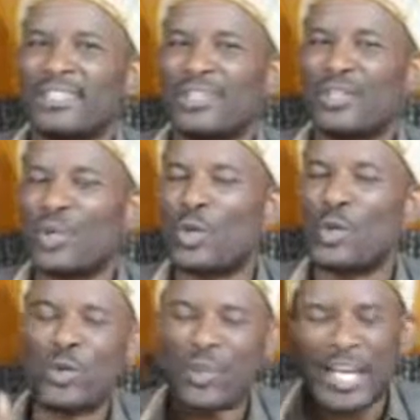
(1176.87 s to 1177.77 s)

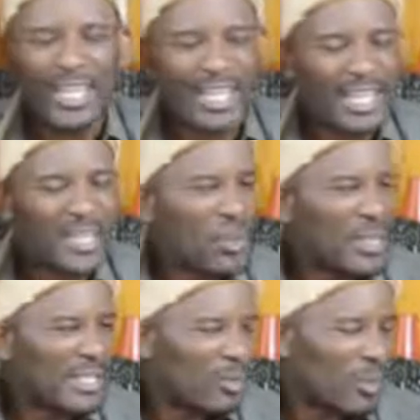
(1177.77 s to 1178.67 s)
So that
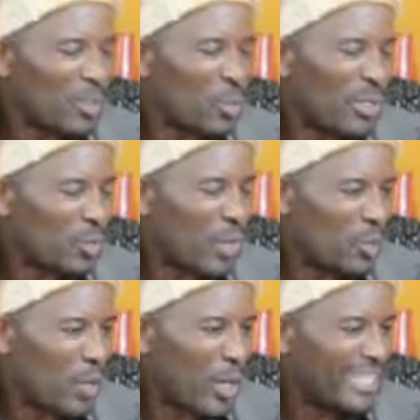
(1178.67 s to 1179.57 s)
was
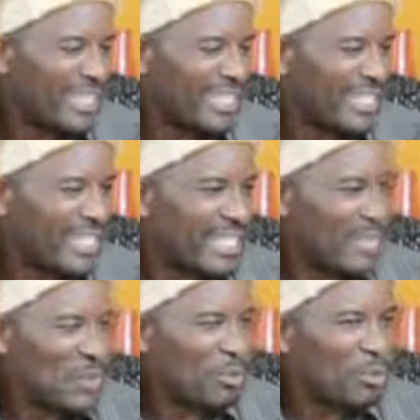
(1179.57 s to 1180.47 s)
quite interesting
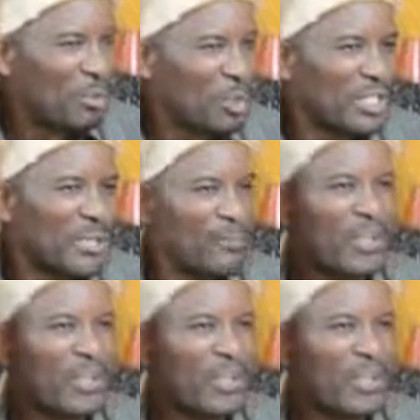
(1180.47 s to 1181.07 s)
to me, because